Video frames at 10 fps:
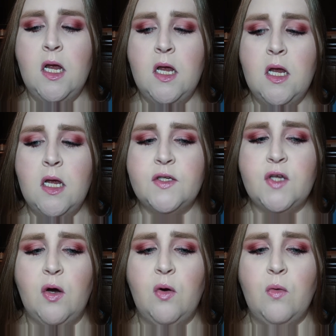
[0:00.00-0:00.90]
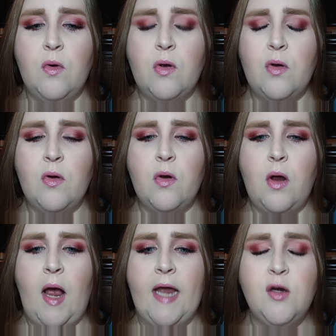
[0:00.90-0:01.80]
So
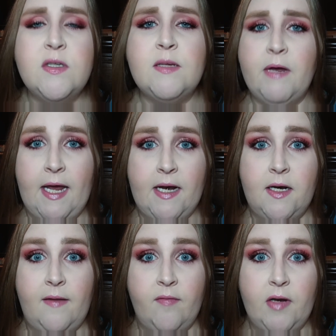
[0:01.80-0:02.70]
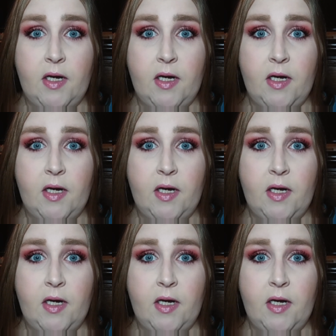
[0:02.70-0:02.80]
I know somebody edited that video.